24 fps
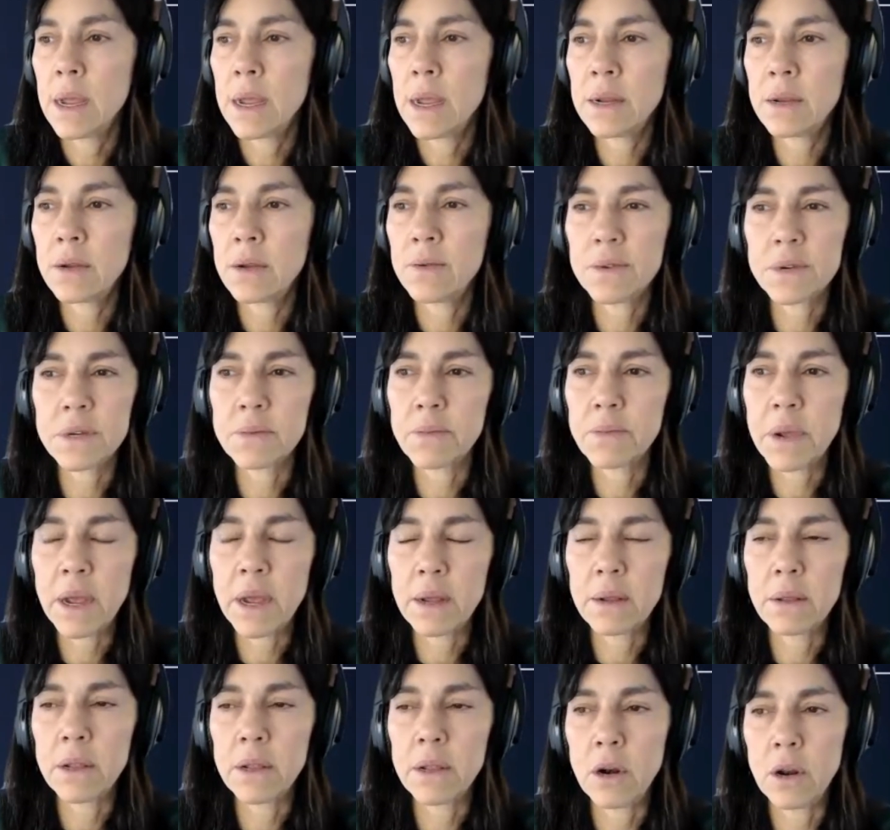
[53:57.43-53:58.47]
he talks
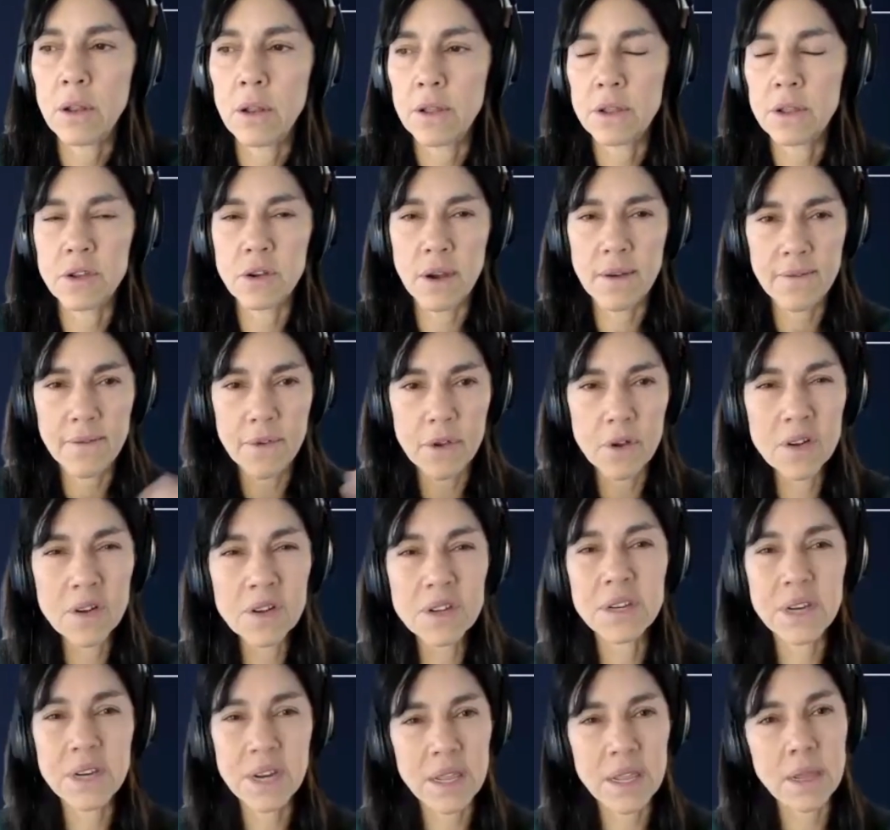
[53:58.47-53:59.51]
about, the
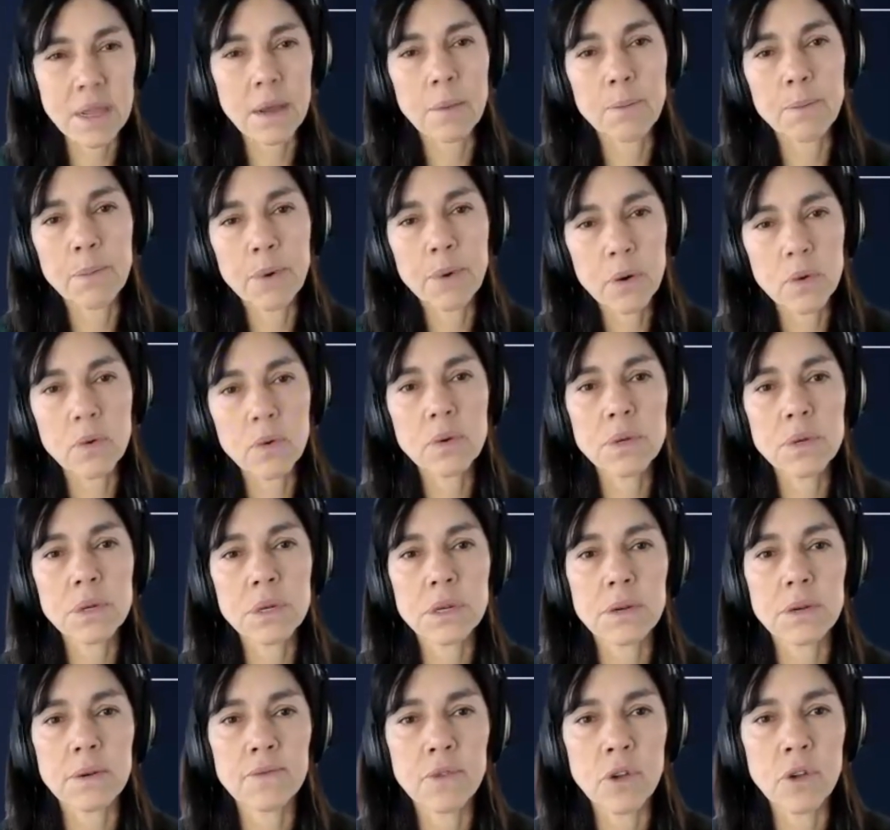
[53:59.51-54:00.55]
diversity and the
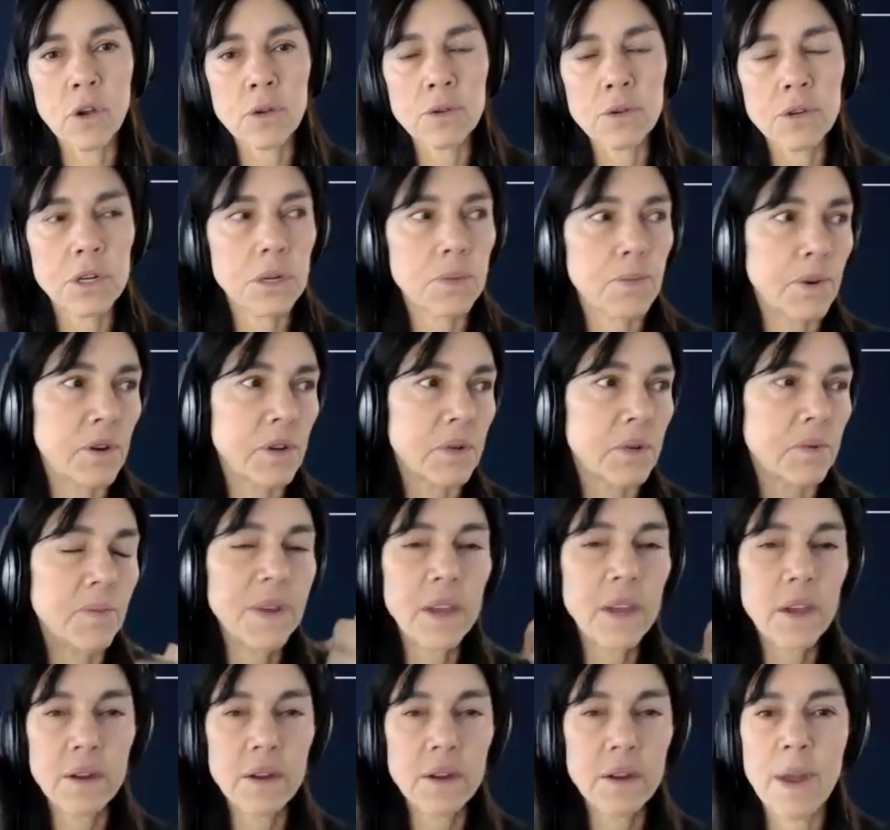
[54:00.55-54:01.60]
importance of not just because
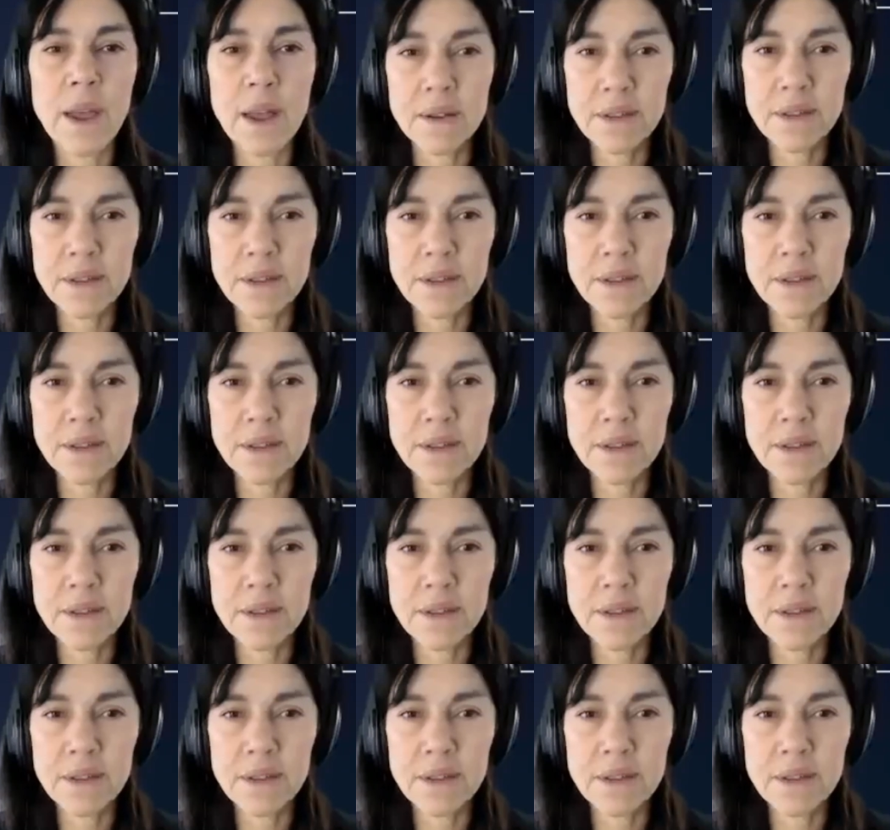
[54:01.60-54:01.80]
when we go to